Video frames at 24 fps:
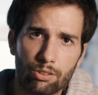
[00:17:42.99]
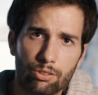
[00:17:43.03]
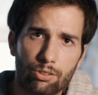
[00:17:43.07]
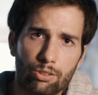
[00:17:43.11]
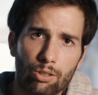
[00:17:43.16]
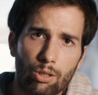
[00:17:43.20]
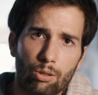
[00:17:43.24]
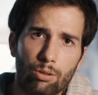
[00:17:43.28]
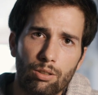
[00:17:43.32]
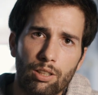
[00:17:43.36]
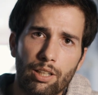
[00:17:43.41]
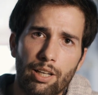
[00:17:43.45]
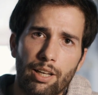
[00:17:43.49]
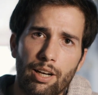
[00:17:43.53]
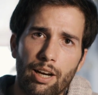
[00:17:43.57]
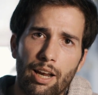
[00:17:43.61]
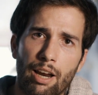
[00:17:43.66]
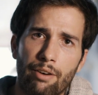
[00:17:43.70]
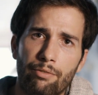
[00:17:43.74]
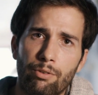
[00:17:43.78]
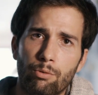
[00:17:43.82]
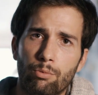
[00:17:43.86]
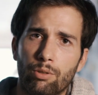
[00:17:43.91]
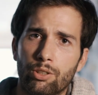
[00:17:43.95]
Don't let
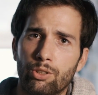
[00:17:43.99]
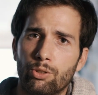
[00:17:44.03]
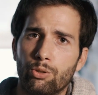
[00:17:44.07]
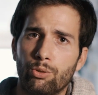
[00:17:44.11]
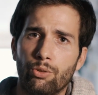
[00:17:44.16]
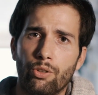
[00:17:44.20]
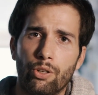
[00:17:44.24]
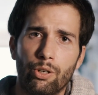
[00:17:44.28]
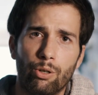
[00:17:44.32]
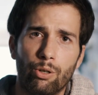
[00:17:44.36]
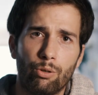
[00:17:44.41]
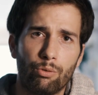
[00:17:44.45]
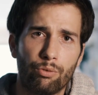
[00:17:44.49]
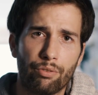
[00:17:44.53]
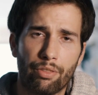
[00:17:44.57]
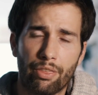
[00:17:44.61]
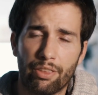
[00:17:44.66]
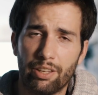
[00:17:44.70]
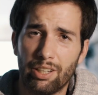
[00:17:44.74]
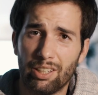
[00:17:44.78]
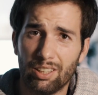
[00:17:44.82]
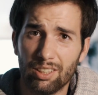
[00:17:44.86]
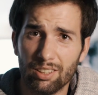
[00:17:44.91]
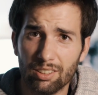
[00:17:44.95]
everyone do their own
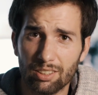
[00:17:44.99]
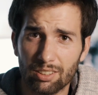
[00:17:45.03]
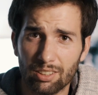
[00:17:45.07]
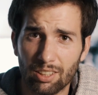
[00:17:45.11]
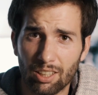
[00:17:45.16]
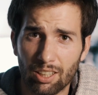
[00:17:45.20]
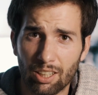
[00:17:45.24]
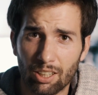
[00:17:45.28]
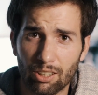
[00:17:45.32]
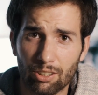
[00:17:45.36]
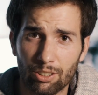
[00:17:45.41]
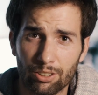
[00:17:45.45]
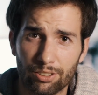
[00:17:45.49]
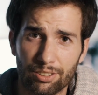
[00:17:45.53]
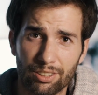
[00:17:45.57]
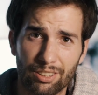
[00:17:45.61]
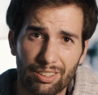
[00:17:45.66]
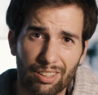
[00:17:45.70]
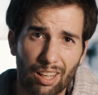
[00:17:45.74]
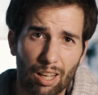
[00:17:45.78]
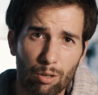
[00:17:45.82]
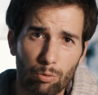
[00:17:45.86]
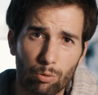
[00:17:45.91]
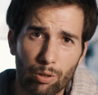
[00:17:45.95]
thing, because in
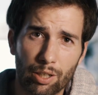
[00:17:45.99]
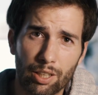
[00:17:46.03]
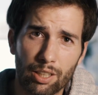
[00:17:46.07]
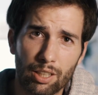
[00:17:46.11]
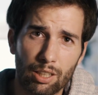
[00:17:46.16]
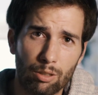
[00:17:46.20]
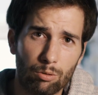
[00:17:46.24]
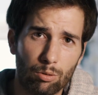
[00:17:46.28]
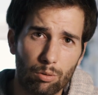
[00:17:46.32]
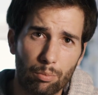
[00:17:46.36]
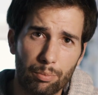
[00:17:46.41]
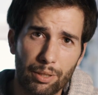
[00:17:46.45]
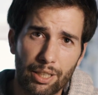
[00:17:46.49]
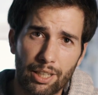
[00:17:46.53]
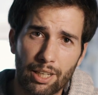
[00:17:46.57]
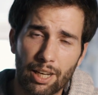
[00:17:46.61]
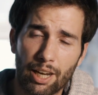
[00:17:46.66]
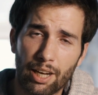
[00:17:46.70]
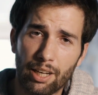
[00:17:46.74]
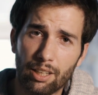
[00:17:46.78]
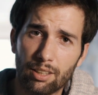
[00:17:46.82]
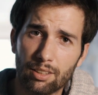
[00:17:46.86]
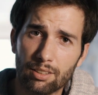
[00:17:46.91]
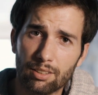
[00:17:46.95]
that way it will be
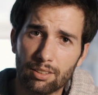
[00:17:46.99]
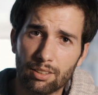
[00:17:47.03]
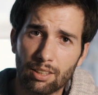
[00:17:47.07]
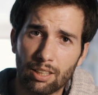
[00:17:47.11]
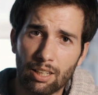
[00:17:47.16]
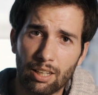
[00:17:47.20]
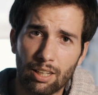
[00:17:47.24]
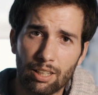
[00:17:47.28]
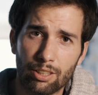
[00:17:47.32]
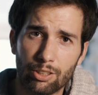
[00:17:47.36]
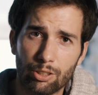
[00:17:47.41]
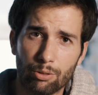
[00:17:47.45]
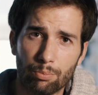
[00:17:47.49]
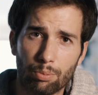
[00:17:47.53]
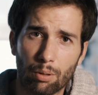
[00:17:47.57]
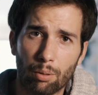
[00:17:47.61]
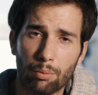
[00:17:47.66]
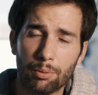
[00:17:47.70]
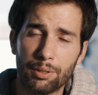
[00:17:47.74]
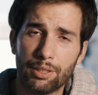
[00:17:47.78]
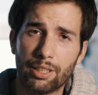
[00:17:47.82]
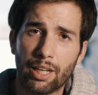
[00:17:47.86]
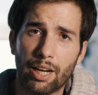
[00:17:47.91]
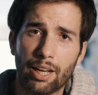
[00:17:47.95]
chaos and you
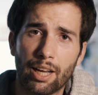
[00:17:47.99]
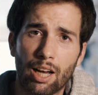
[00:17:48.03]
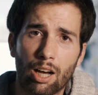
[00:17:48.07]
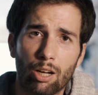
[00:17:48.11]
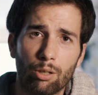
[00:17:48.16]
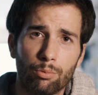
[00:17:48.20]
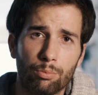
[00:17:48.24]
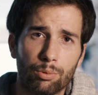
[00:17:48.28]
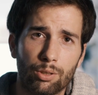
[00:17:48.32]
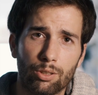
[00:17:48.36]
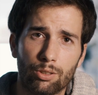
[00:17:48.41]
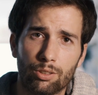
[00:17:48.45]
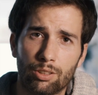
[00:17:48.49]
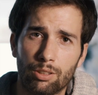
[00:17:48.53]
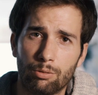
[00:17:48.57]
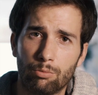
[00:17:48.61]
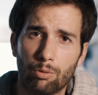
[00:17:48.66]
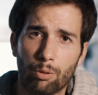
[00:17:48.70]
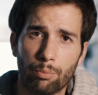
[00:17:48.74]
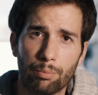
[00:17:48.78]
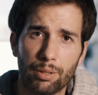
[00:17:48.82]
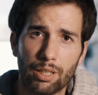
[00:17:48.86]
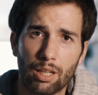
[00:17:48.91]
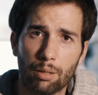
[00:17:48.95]
probably die out because it
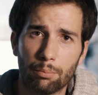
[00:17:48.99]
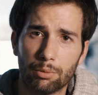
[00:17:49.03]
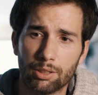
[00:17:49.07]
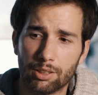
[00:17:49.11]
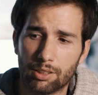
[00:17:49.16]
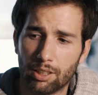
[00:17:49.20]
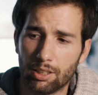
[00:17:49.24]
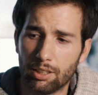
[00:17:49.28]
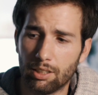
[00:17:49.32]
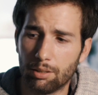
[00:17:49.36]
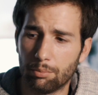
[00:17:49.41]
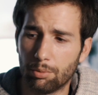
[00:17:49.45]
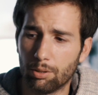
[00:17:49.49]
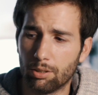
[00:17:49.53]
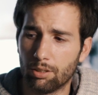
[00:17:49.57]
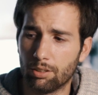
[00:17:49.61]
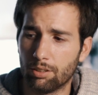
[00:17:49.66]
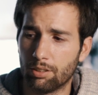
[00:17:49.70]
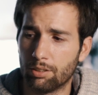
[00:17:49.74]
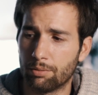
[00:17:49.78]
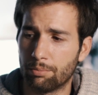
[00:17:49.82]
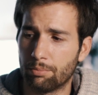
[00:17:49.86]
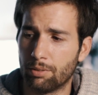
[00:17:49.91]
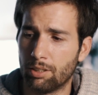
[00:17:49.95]
won't be a
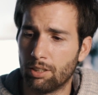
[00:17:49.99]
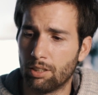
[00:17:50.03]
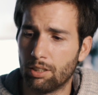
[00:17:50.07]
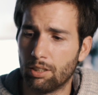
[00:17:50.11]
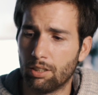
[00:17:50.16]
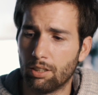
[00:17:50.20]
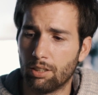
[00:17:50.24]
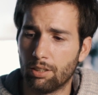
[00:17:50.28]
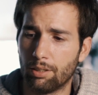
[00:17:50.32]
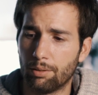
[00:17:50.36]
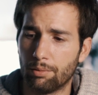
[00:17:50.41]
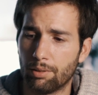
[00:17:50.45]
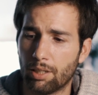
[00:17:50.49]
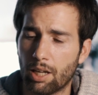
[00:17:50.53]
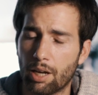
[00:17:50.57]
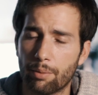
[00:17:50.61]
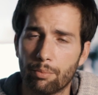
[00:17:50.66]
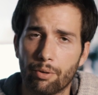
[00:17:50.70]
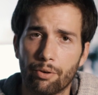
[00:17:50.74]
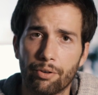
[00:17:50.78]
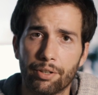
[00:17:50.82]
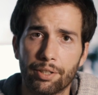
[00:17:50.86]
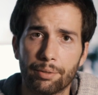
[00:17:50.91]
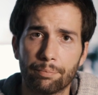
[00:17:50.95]
maintainable
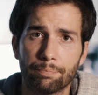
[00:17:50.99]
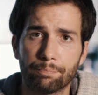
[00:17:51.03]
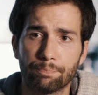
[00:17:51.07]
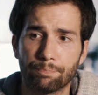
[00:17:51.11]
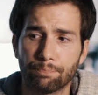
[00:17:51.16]
library.